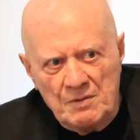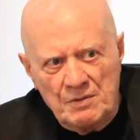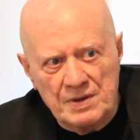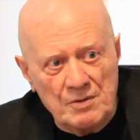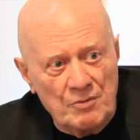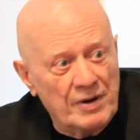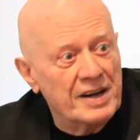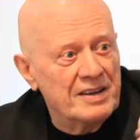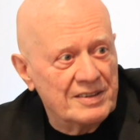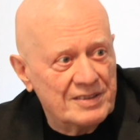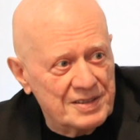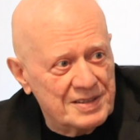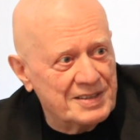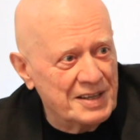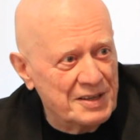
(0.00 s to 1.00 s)
with a very
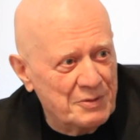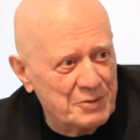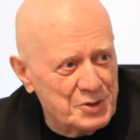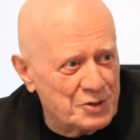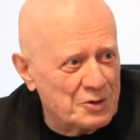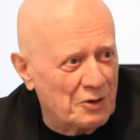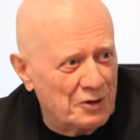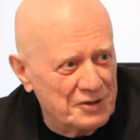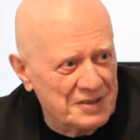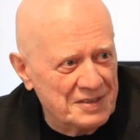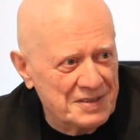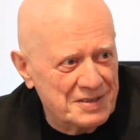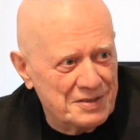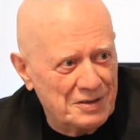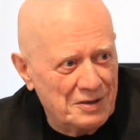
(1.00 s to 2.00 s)
distinguished
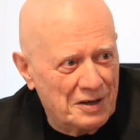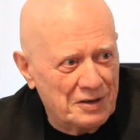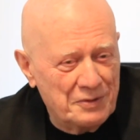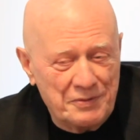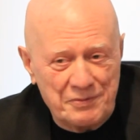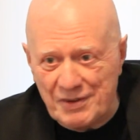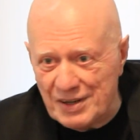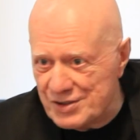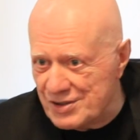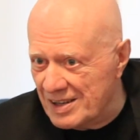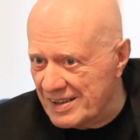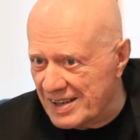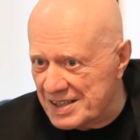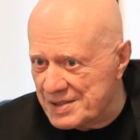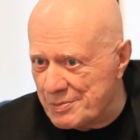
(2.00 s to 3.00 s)
audience, a lot of
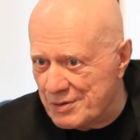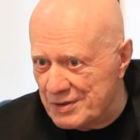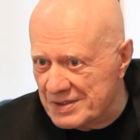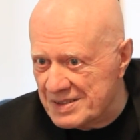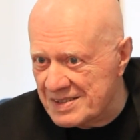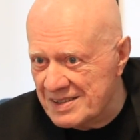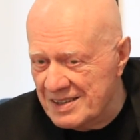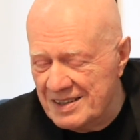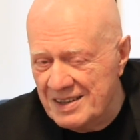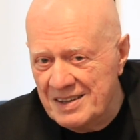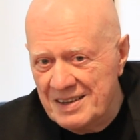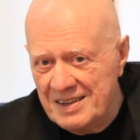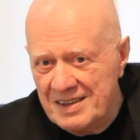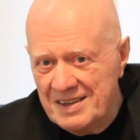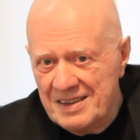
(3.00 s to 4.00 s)
Russia experts
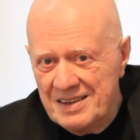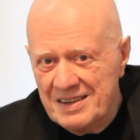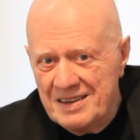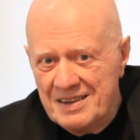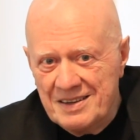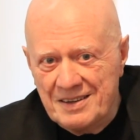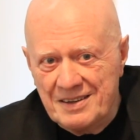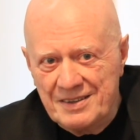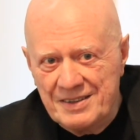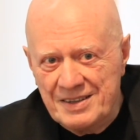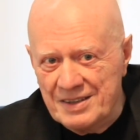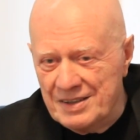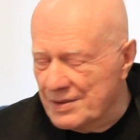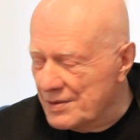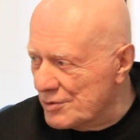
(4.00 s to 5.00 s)

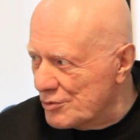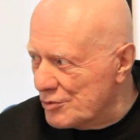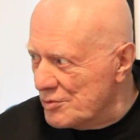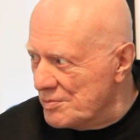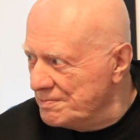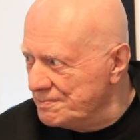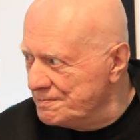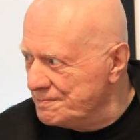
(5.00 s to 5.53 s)
here in the room.